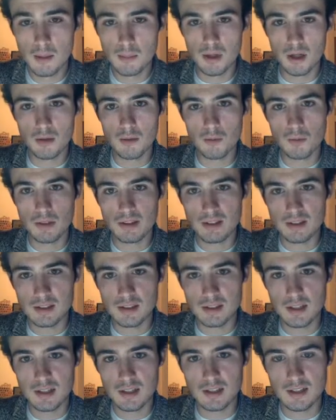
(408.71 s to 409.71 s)
But what this
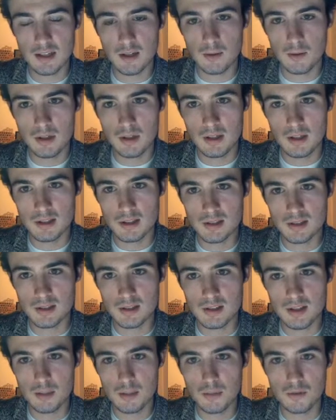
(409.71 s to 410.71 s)
does now is,
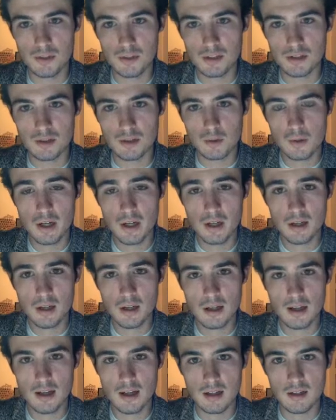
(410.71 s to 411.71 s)
since he moved his
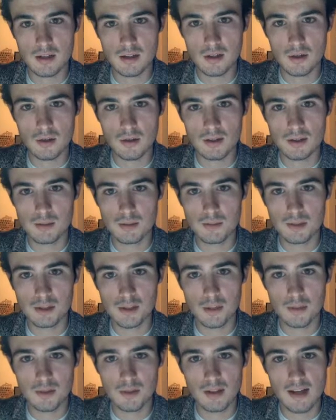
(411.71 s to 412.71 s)
queen, and his
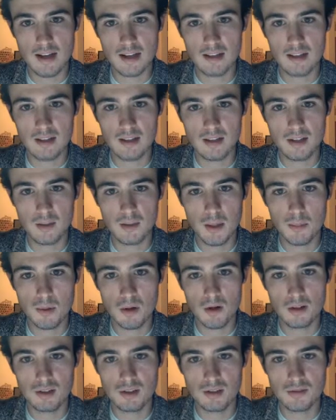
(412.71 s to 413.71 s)
bishops are locked in here, my
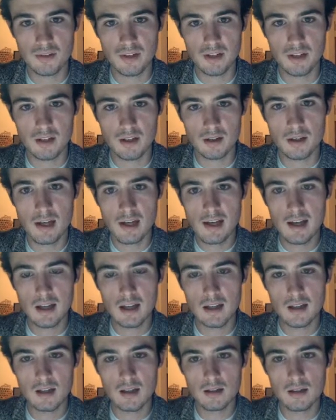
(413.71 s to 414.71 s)
pawn is defending
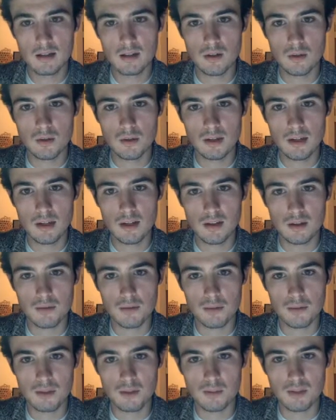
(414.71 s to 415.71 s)

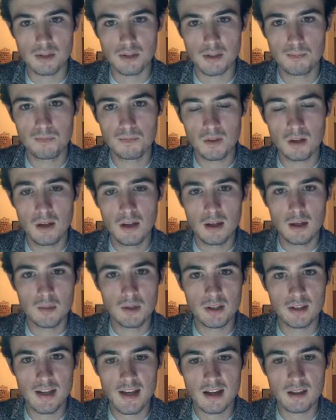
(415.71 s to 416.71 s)
anything from this bishop.
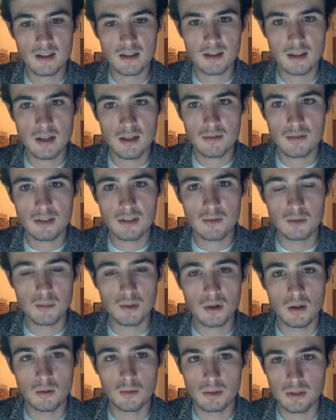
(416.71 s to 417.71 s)
I'm going to attack this f7
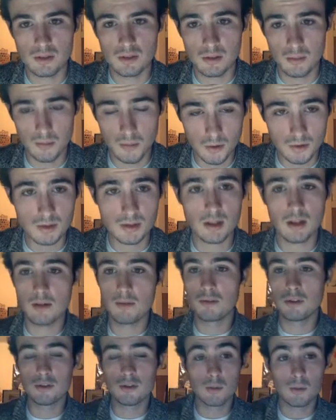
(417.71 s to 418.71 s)
pawn, which is the most
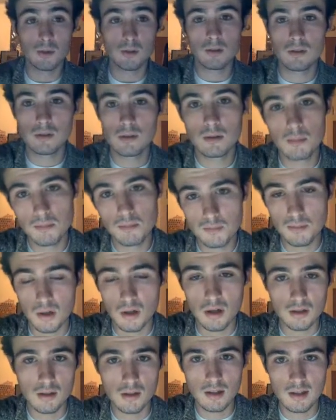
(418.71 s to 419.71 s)
vulnerable
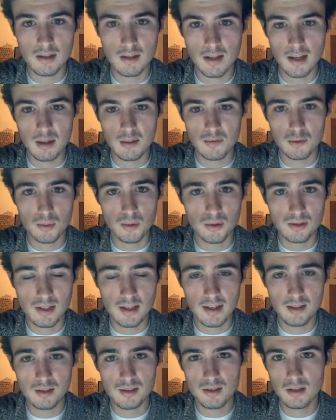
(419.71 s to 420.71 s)
pawn in the game for both
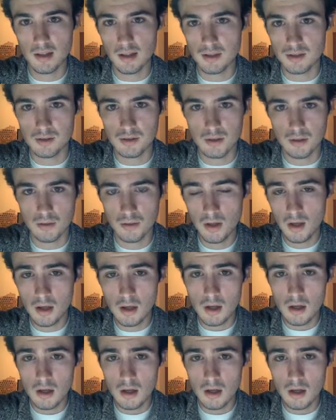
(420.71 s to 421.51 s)
sides, as you know.